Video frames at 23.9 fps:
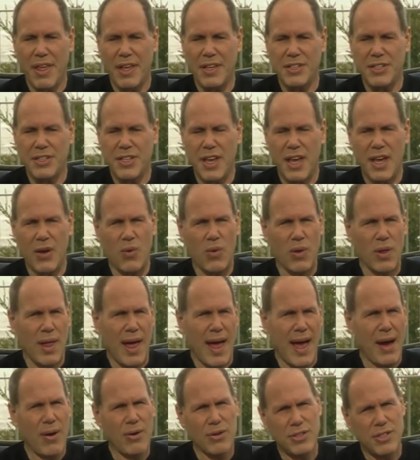They say,
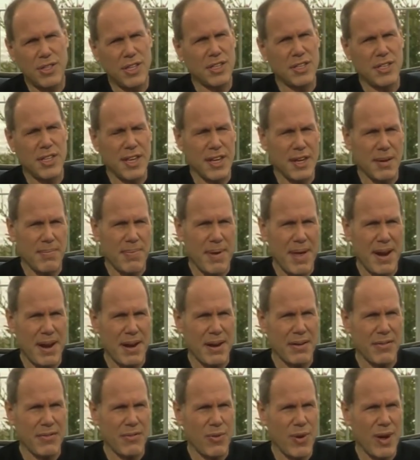well, how is Disney
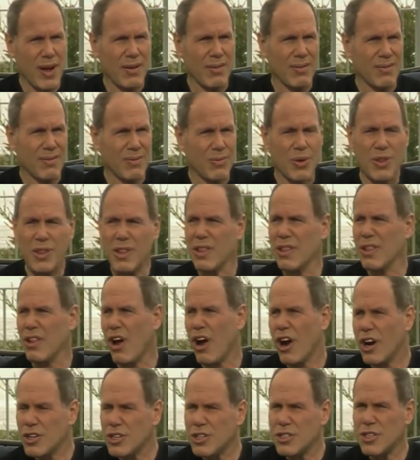competitive? Well, we're the
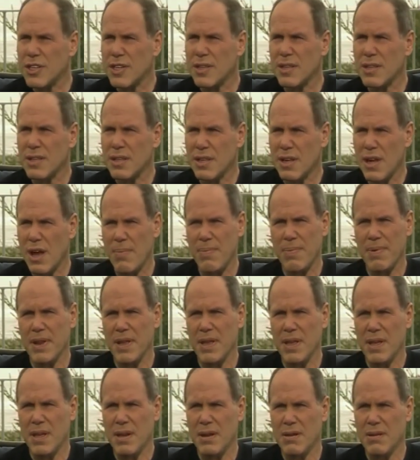largest
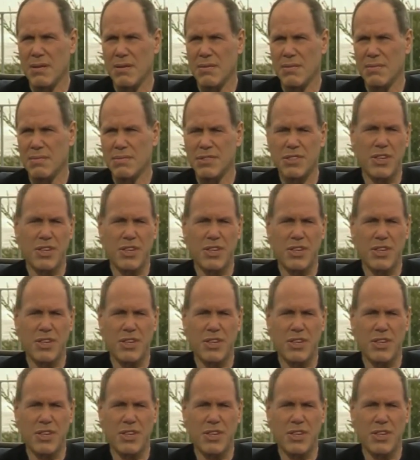company in